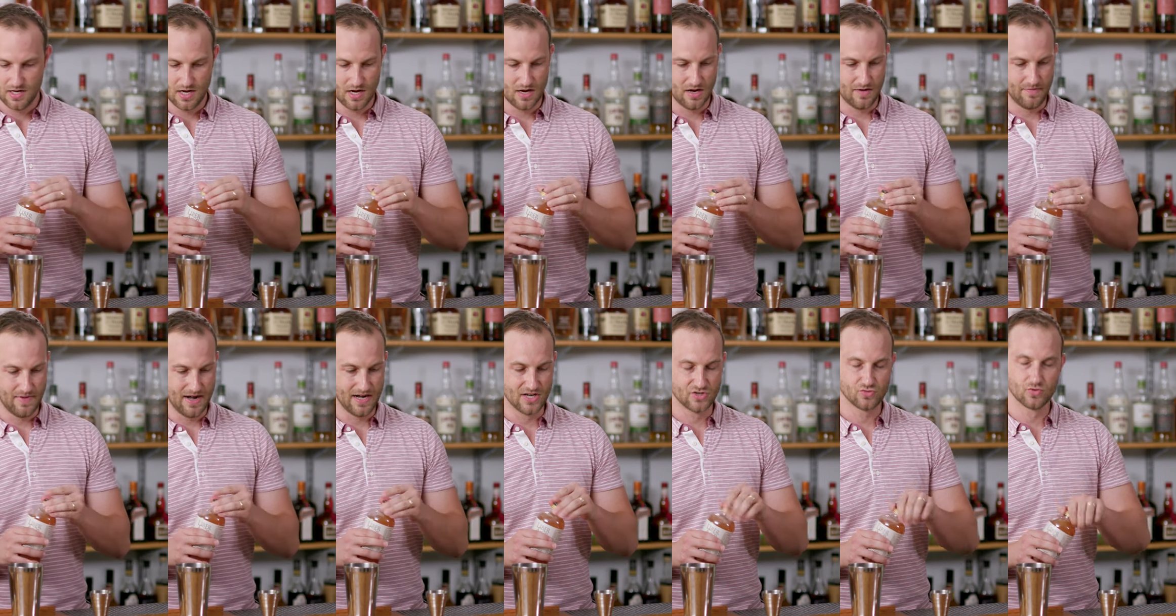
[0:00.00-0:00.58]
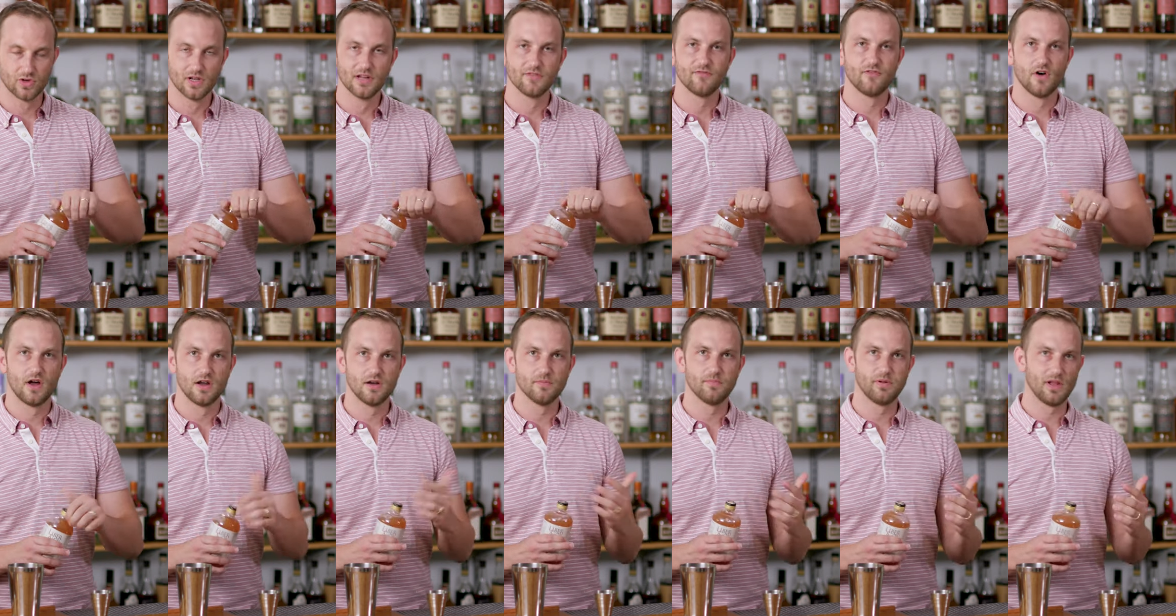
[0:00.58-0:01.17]
Um, and it's really
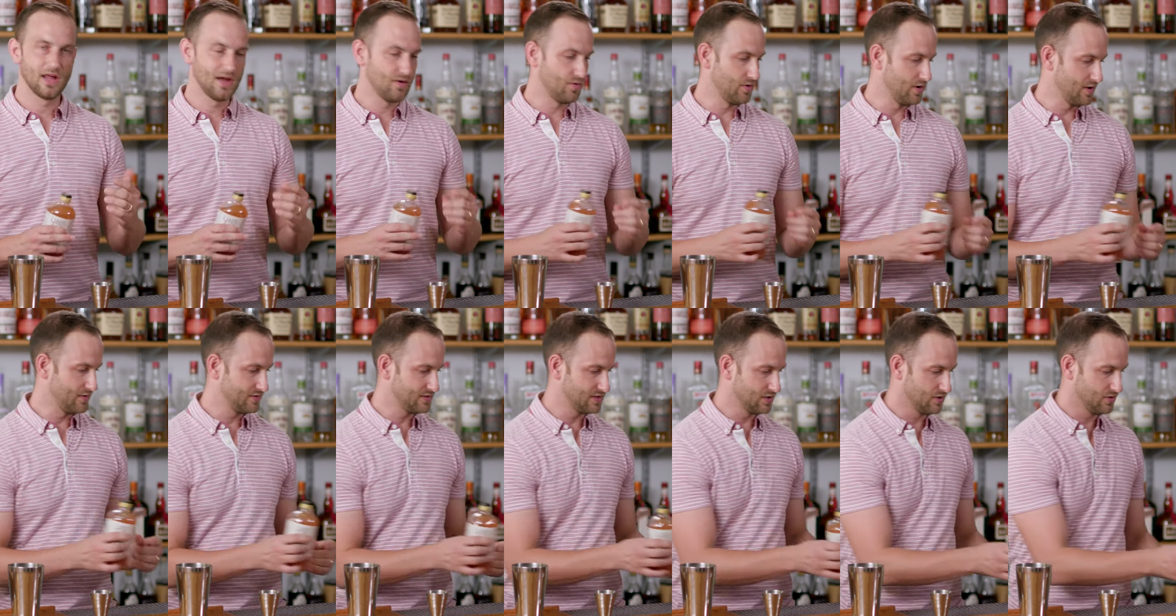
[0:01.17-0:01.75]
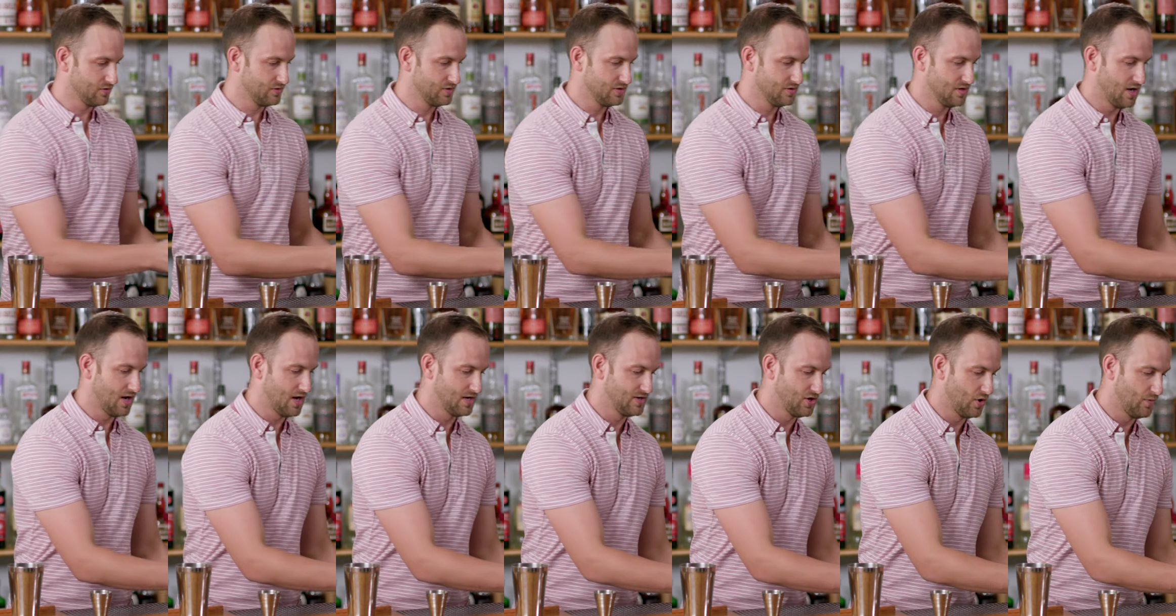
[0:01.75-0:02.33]
fun to play with. So
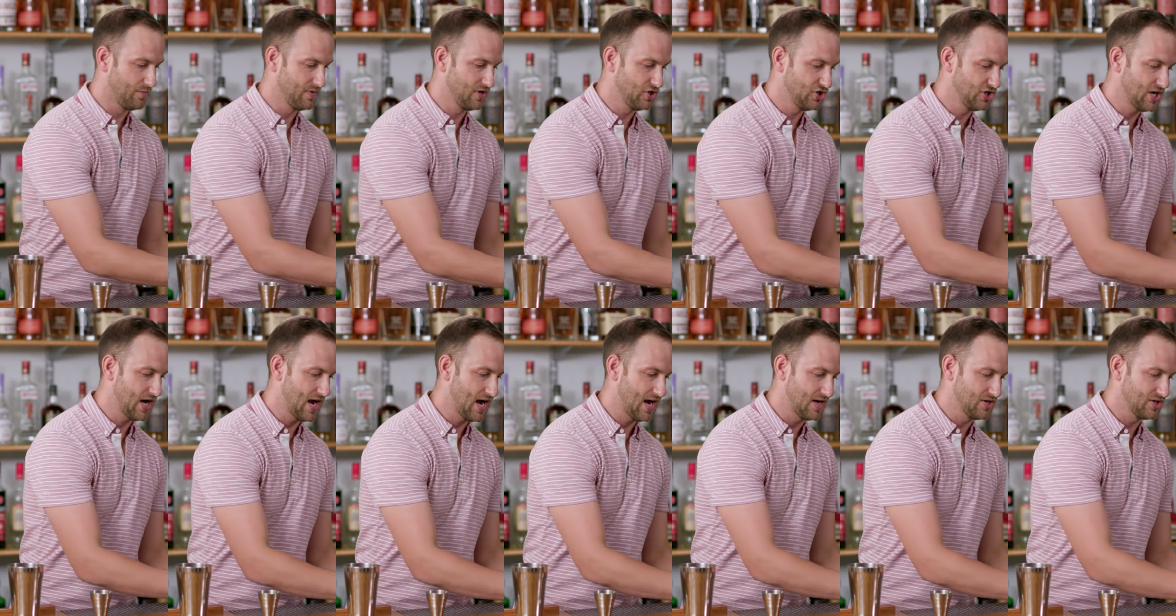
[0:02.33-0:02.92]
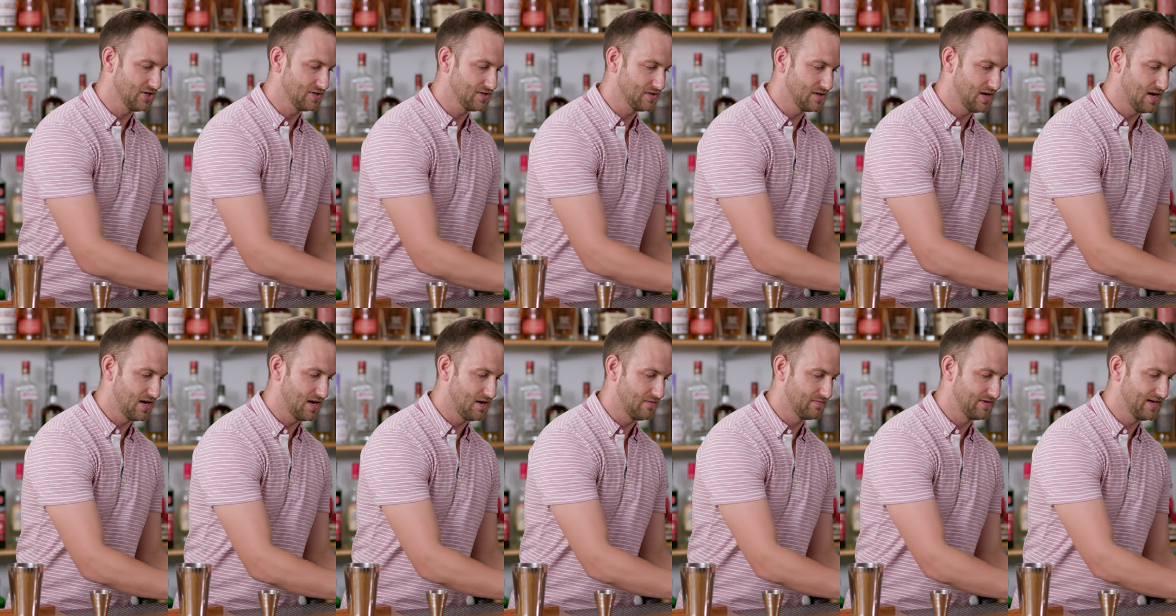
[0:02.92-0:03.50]
uh, don't be shy, just
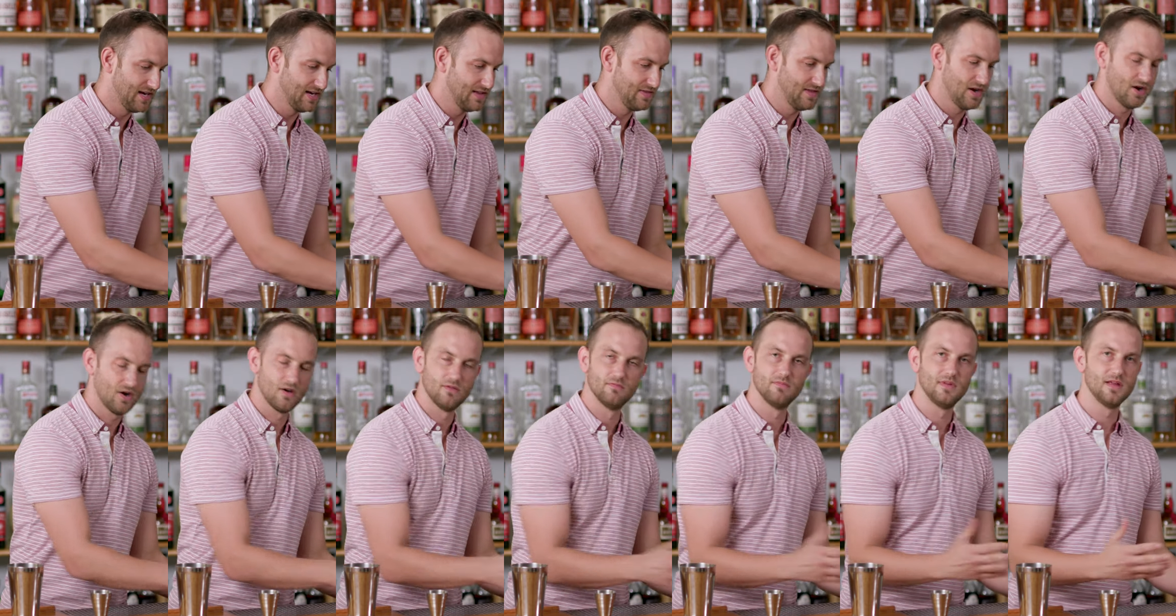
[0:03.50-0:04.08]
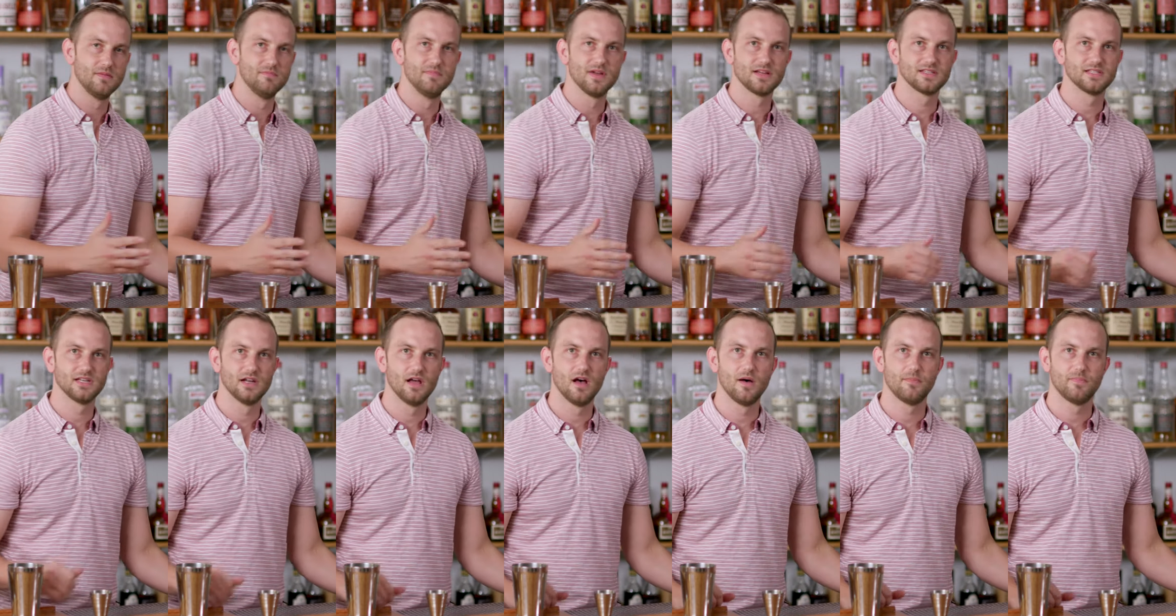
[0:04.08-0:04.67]
uh, get in there and, and
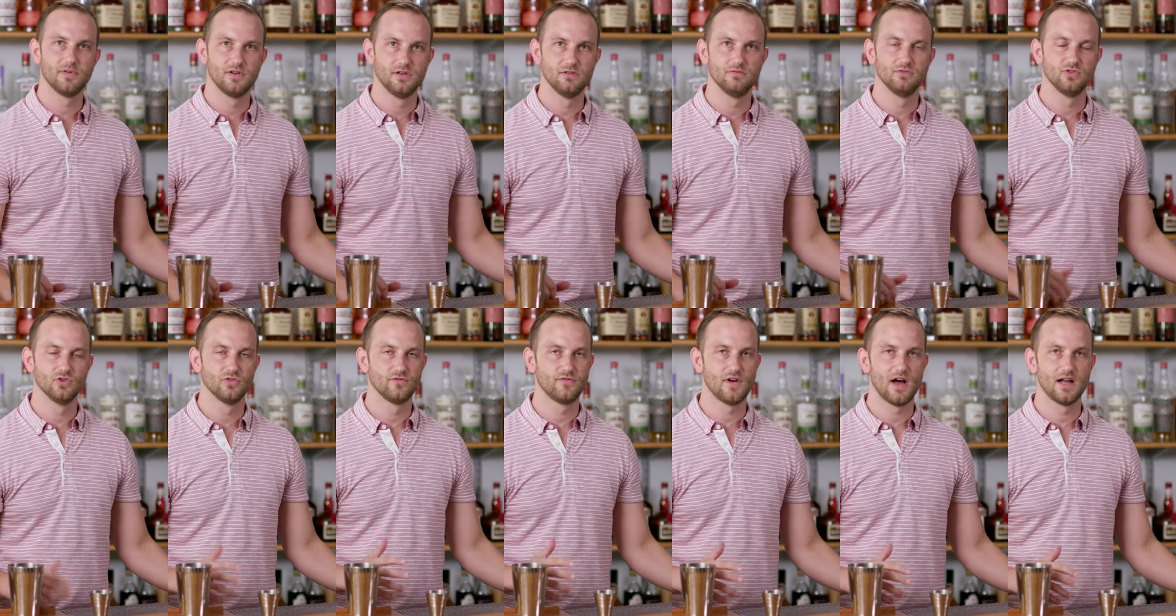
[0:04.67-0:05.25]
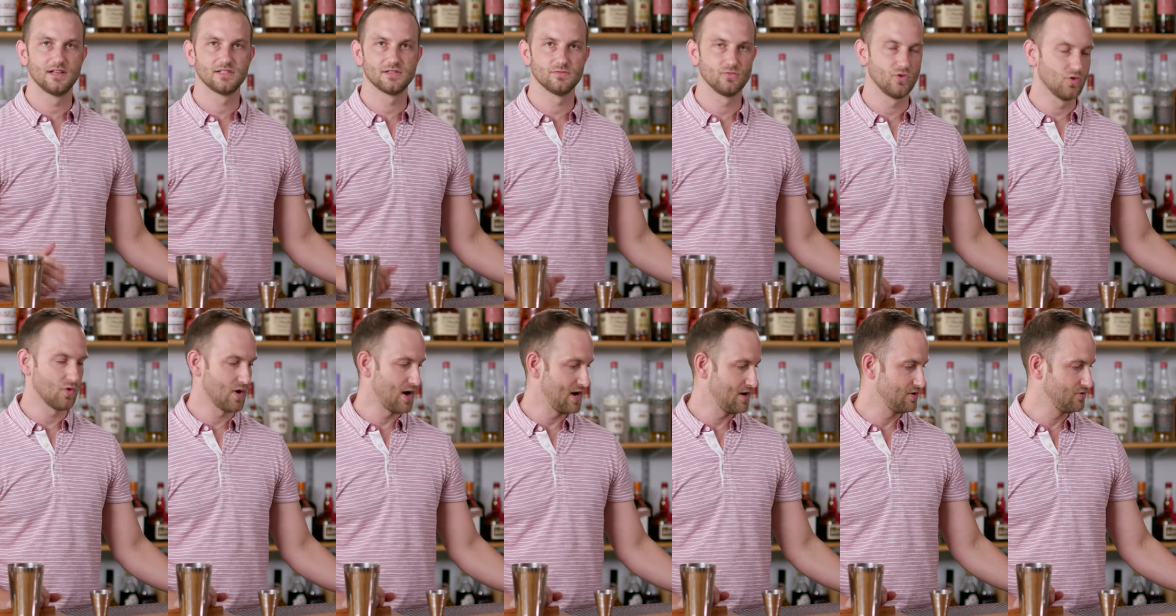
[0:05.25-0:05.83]
mix it up and you'll find some
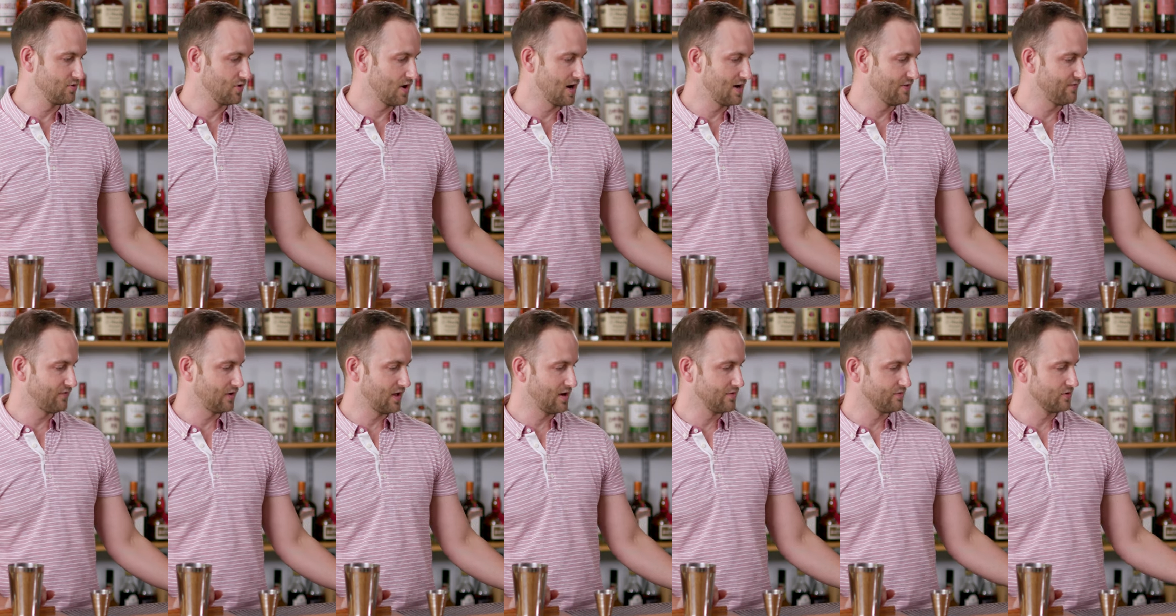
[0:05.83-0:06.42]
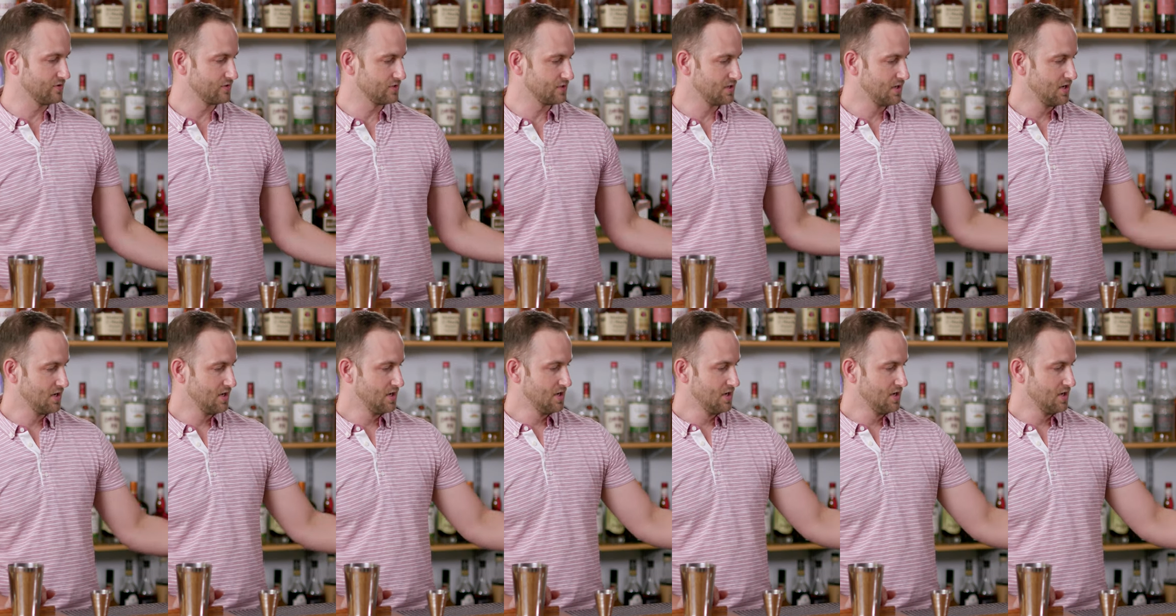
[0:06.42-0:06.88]
great, great flavors.